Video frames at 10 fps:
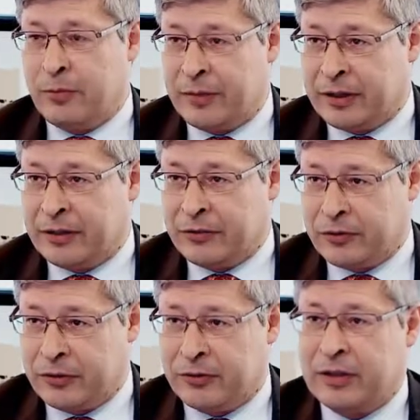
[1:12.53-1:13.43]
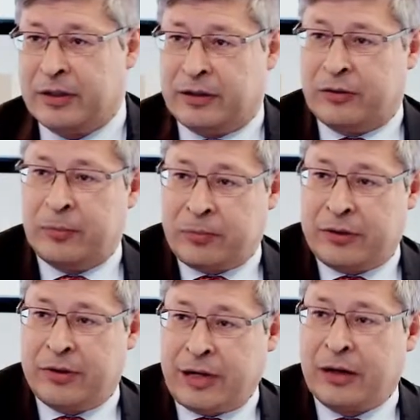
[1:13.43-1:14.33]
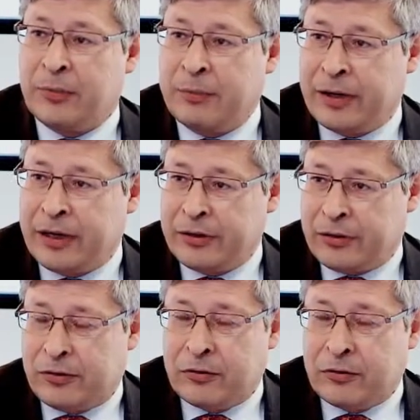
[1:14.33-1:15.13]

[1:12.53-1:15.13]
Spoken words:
making sure that the products are compliant.